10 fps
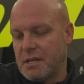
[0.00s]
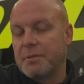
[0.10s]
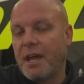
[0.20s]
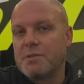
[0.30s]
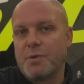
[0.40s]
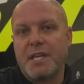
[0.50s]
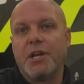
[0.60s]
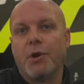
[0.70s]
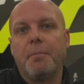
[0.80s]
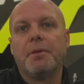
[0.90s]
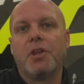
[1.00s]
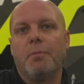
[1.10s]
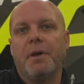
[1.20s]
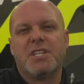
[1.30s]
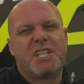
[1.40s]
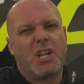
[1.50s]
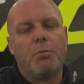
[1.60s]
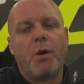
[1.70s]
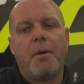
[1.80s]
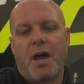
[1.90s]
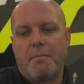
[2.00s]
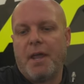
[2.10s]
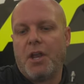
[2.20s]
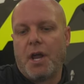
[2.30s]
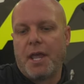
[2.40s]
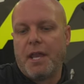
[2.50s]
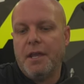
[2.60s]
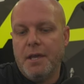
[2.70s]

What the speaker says: Sometimes we gear up a little bit, just get a little more bottom end on it.